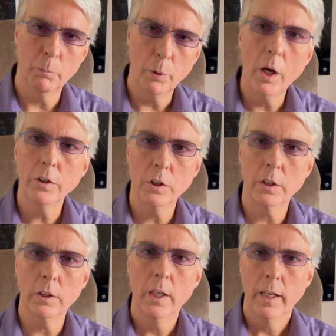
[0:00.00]
a
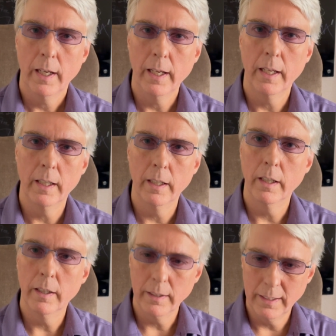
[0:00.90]
project
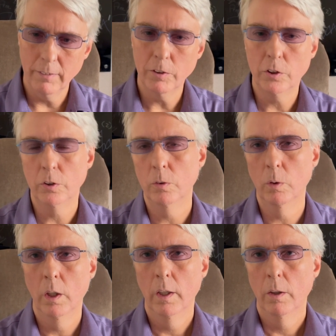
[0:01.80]
and give it
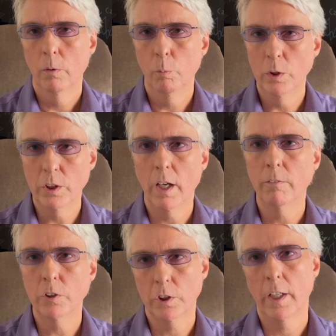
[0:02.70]
to
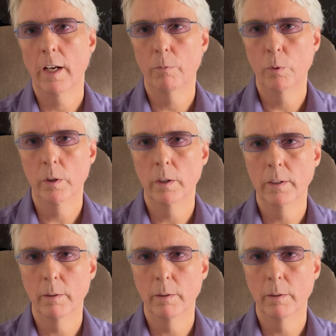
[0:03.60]
whichever staff would